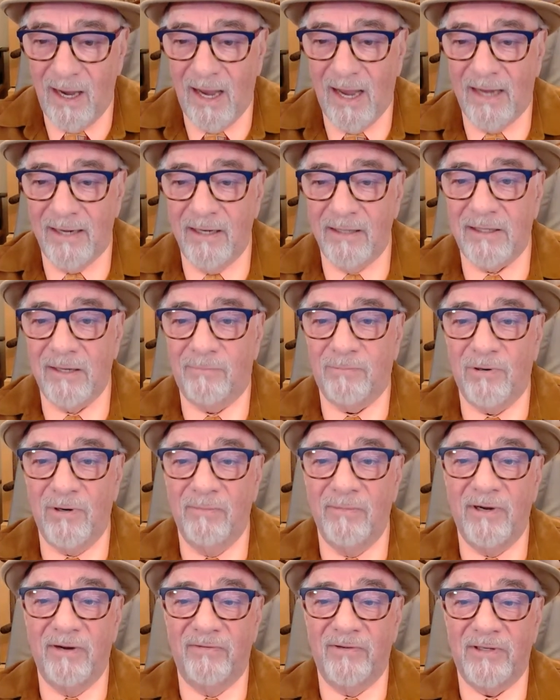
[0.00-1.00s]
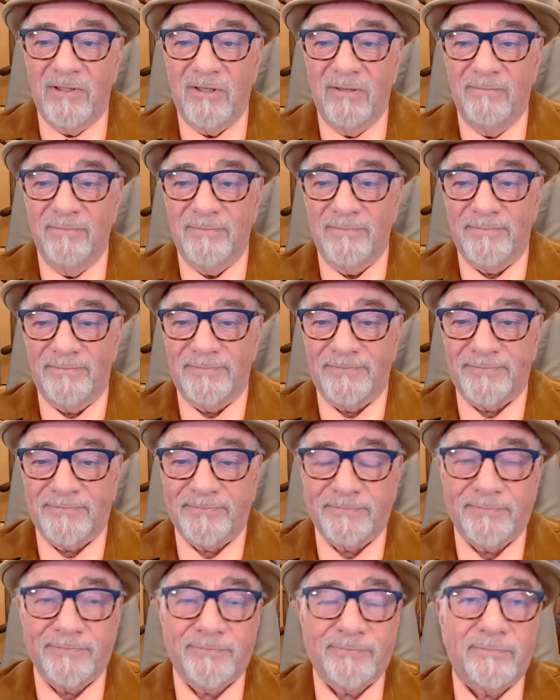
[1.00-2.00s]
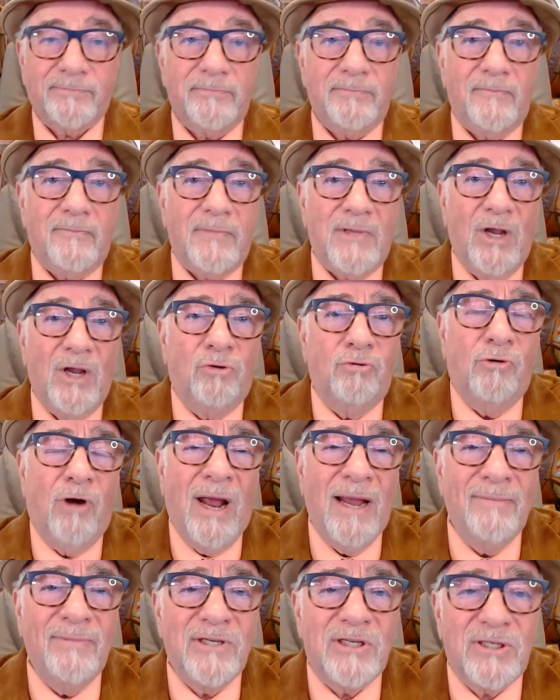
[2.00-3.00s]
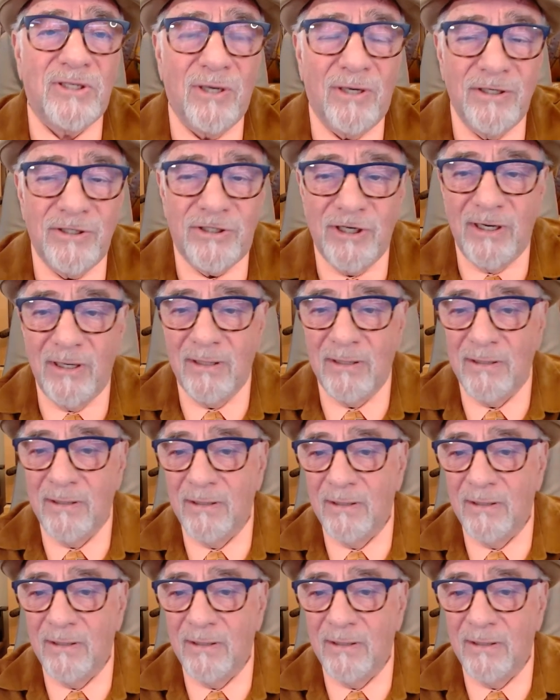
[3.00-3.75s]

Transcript: and into primitivism, crime is surging.